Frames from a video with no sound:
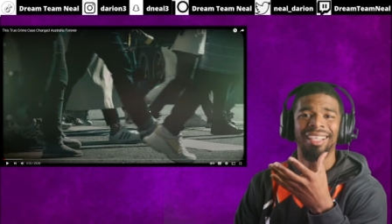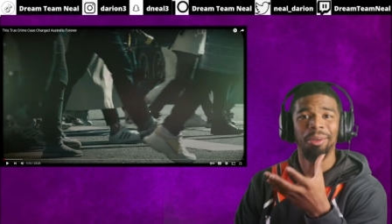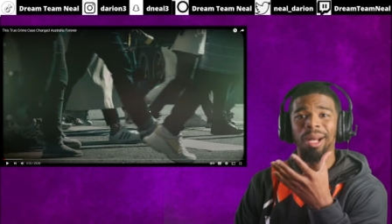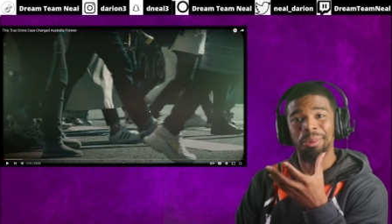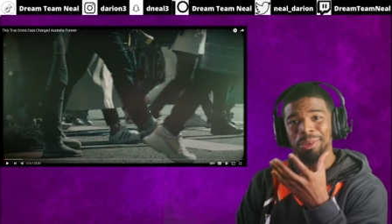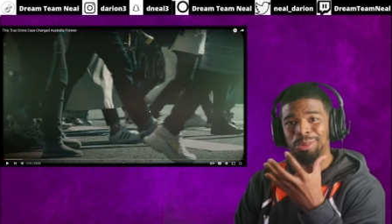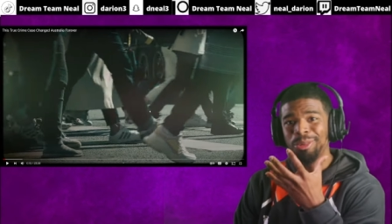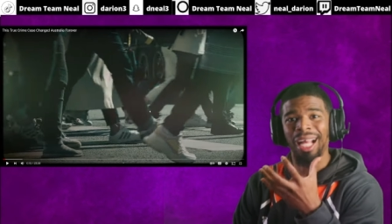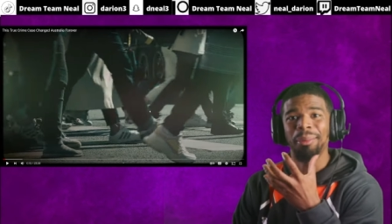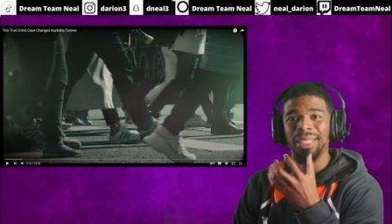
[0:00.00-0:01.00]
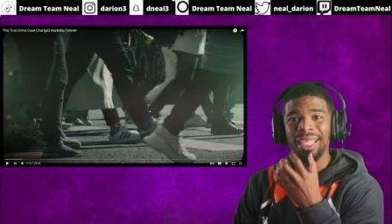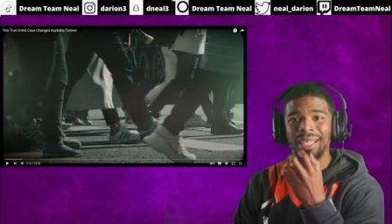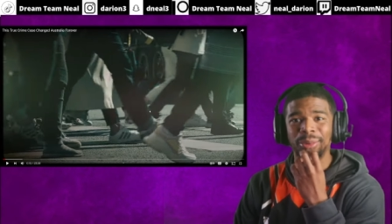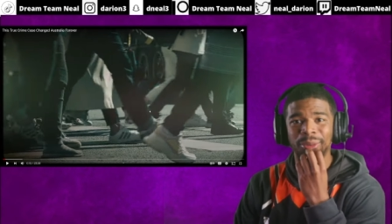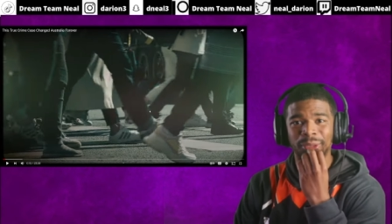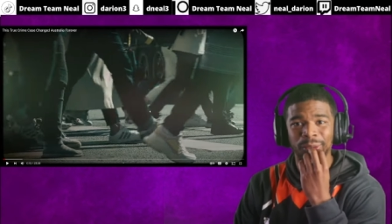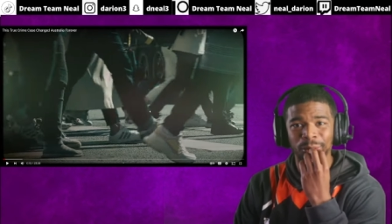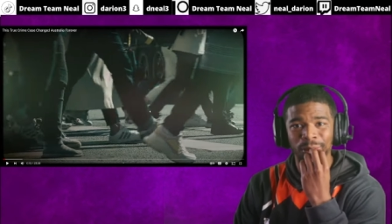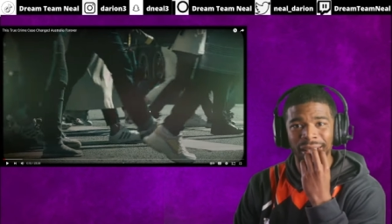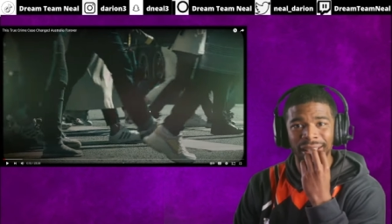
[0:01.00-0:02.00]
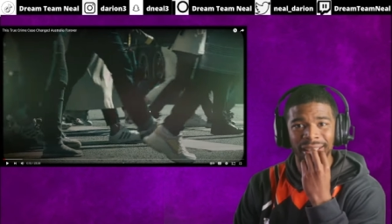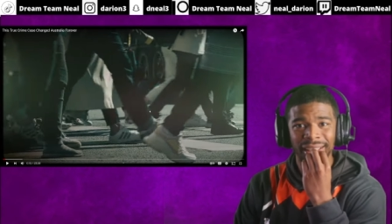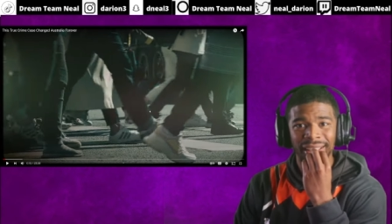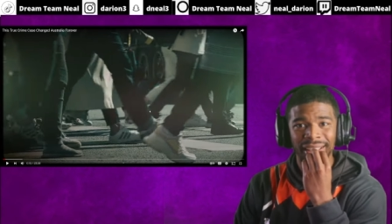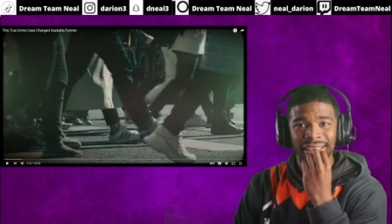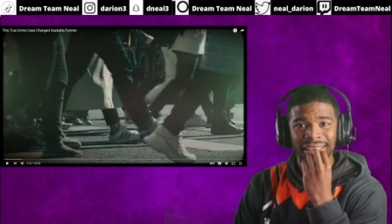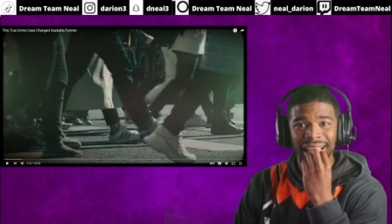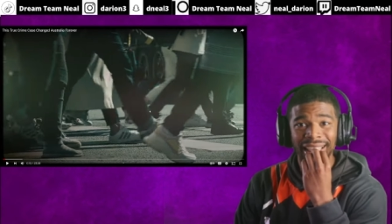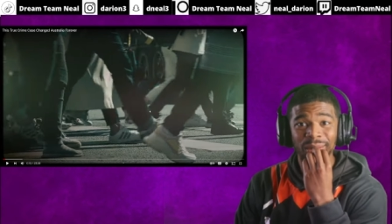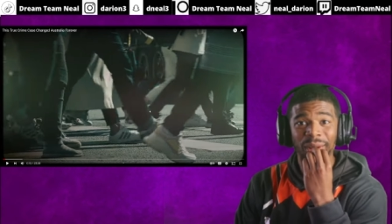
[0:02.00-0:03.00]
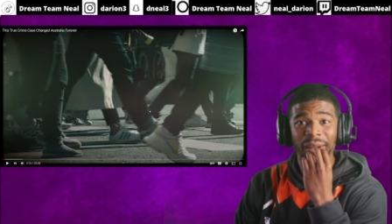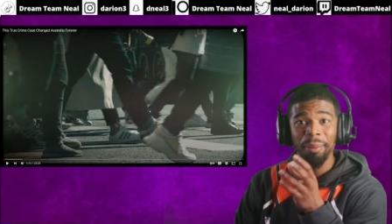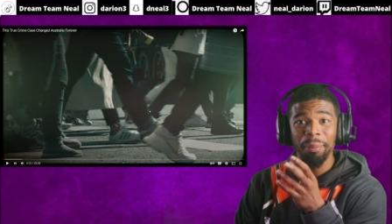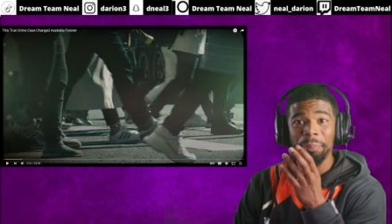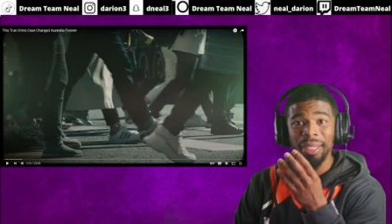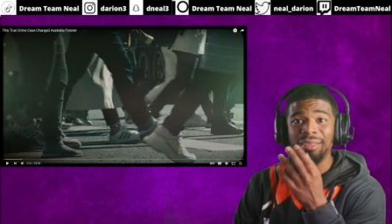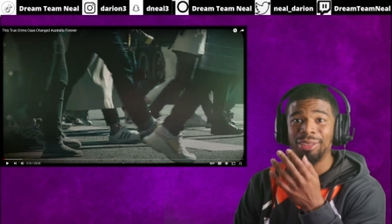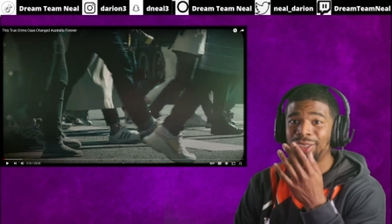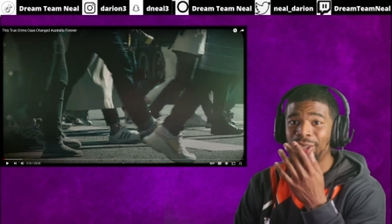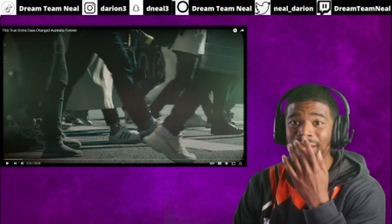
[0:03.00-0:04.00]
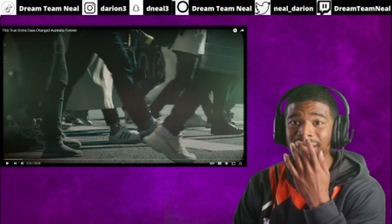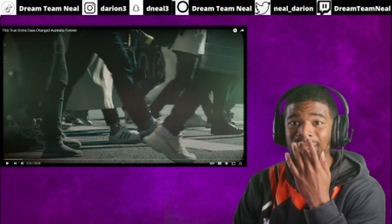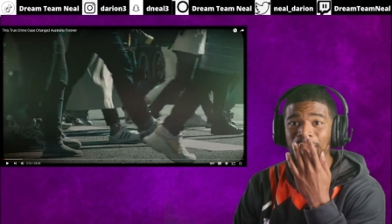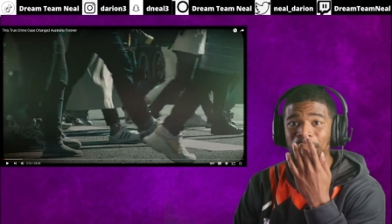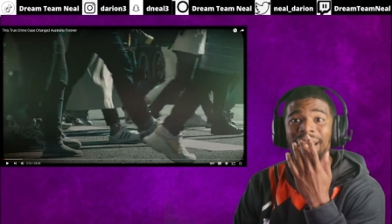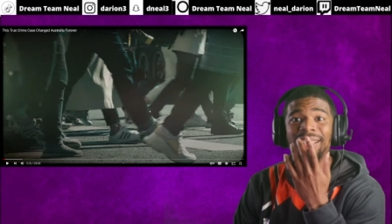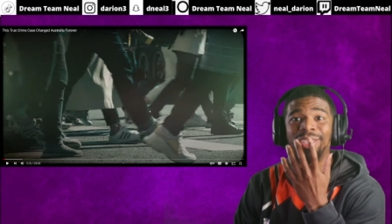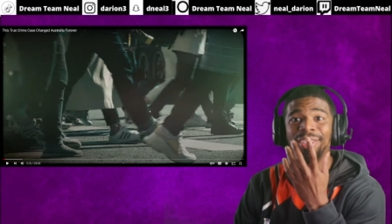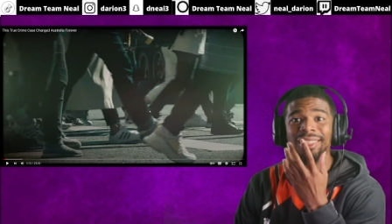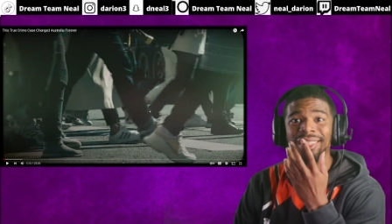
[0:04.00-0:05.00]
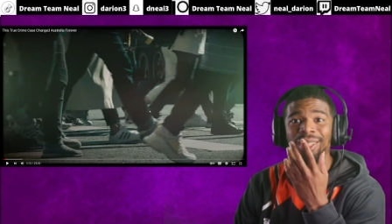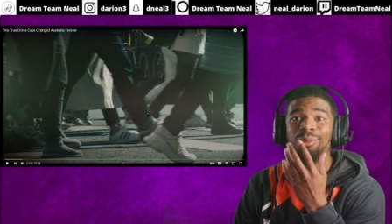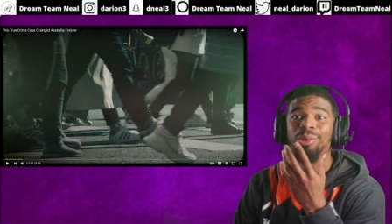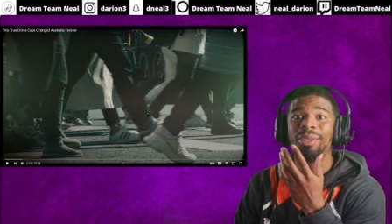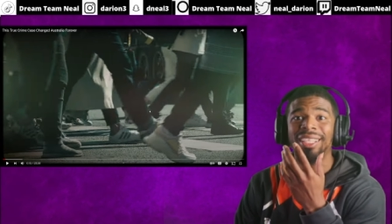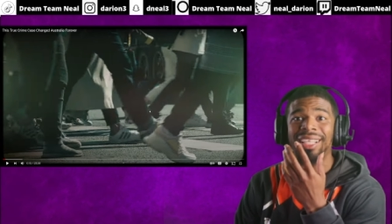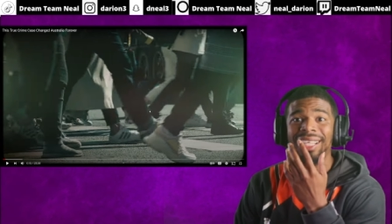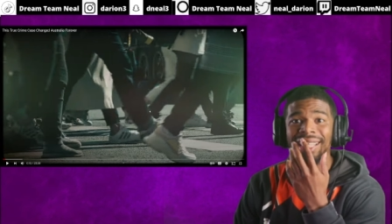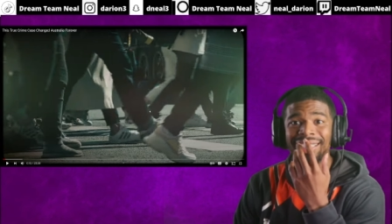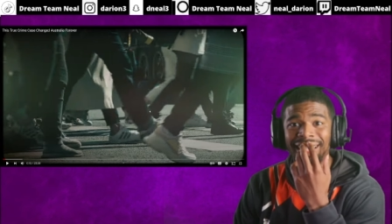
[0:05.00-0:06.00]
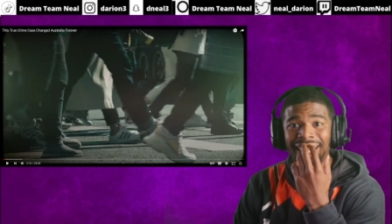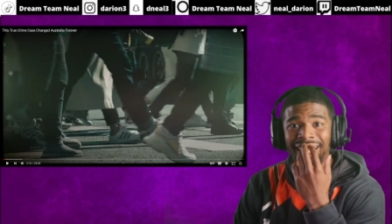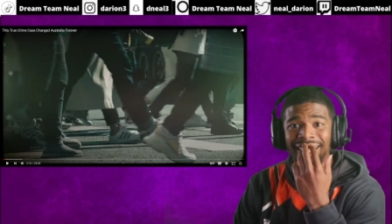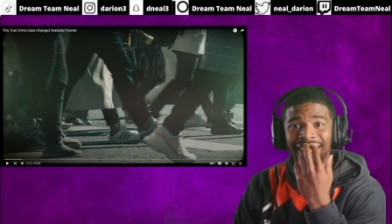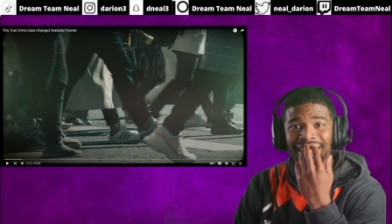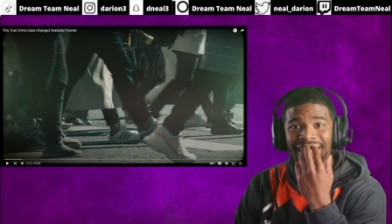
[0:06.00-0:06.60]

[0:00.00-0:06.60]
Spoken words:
Like, why would you not be able to, like, that, you know how big of a target you painting on yourself going to collect that?